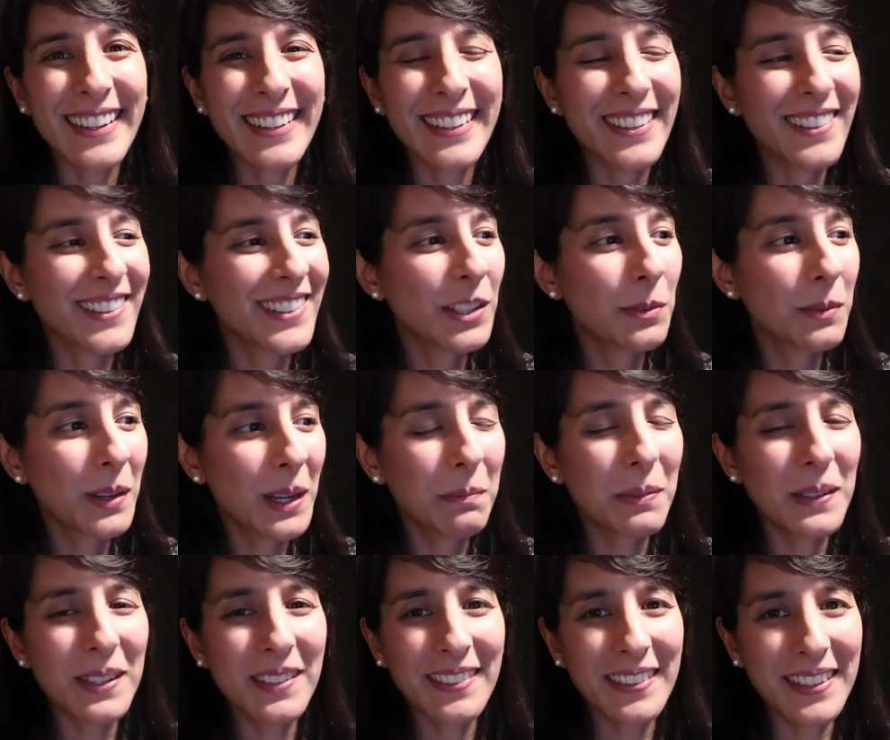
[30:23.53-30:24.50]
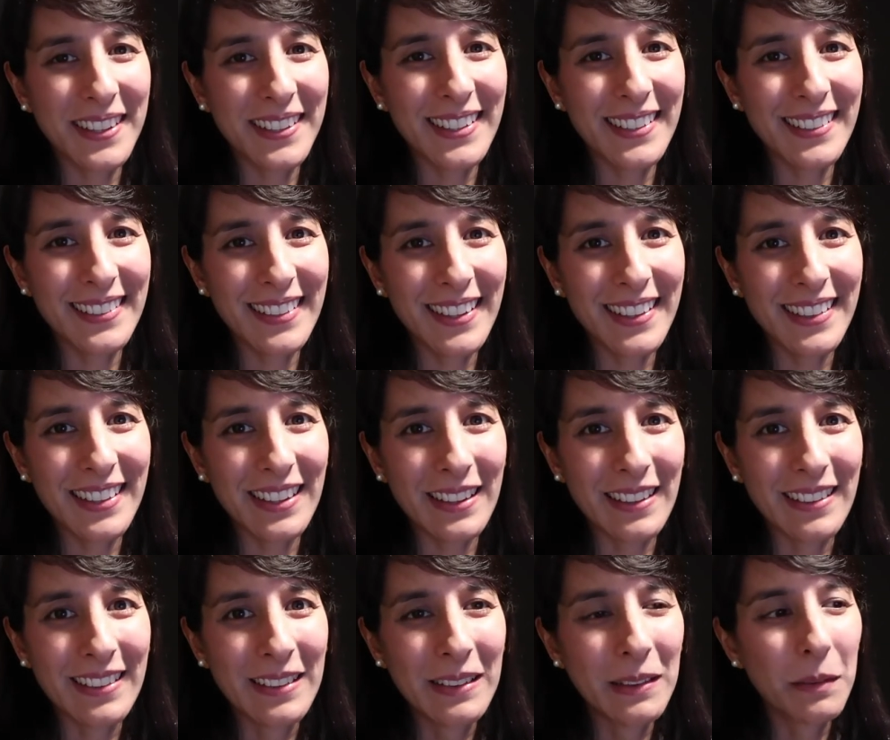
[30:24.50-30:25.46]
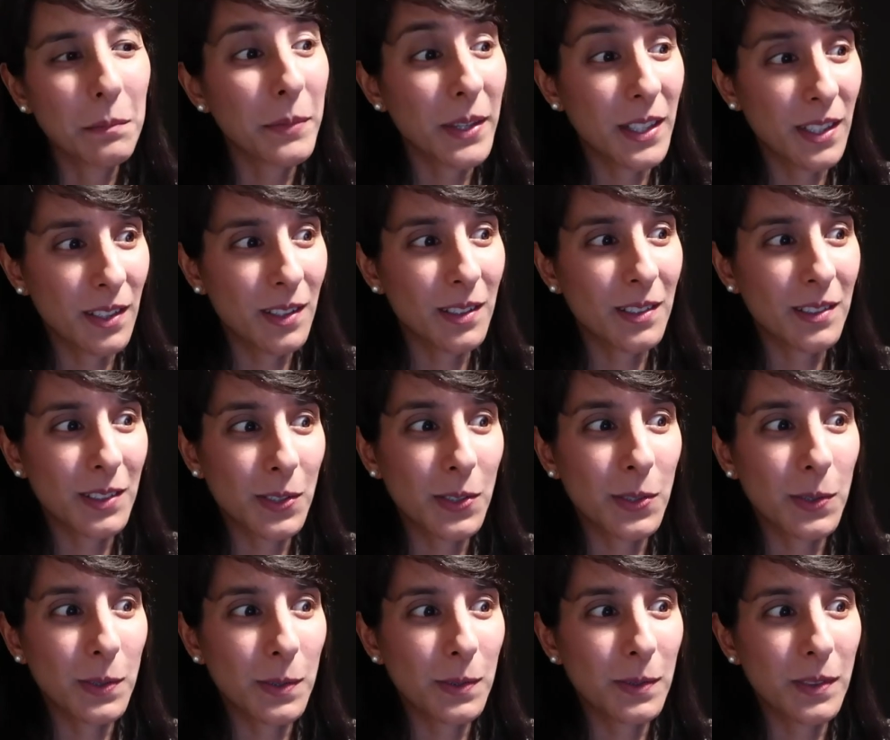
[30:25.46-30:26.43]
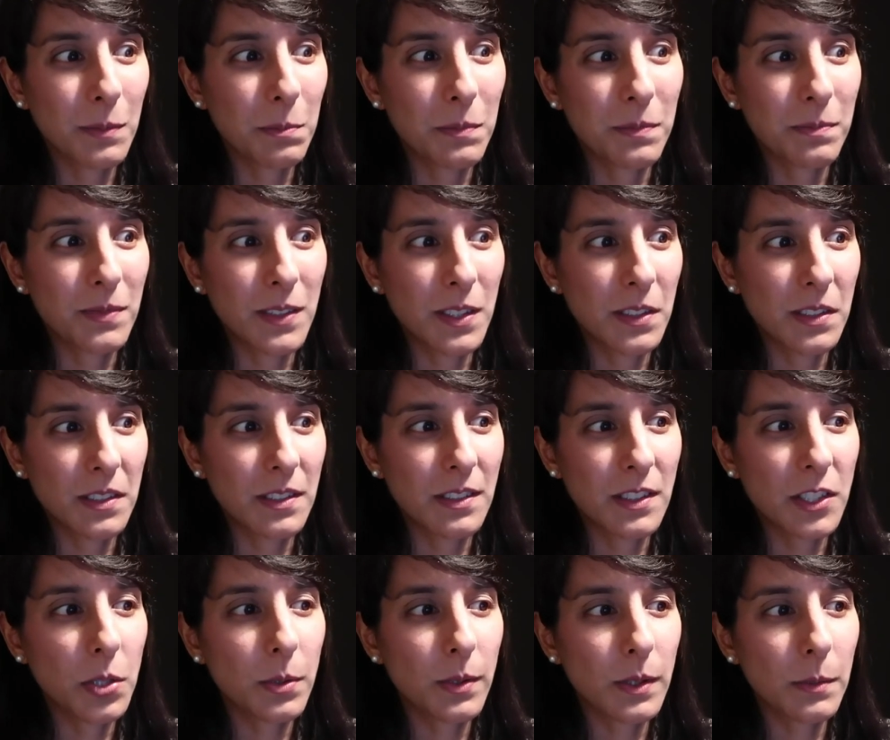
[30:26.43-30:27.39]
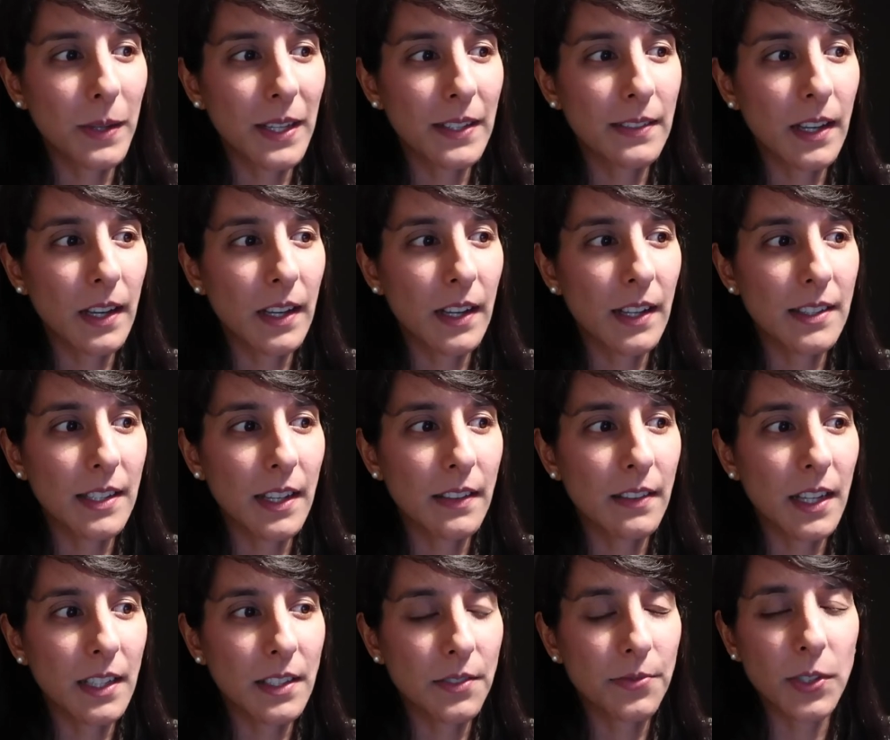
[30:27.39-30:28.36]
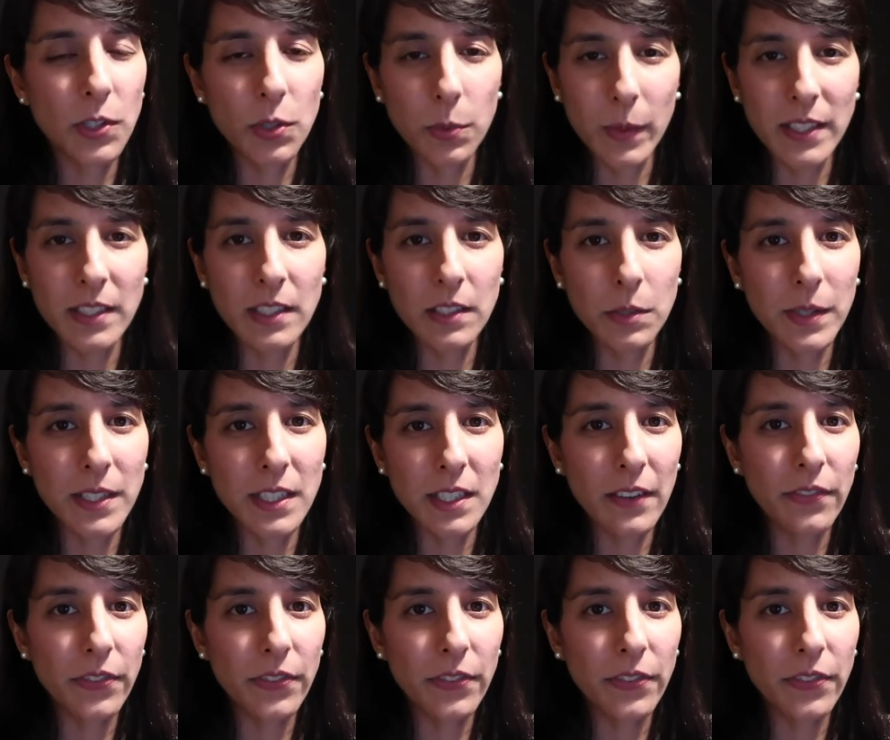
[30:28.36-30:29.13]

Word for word: You know, you might be in Sade Sati, but you got two the, the two of the best cards, and that's for 2020.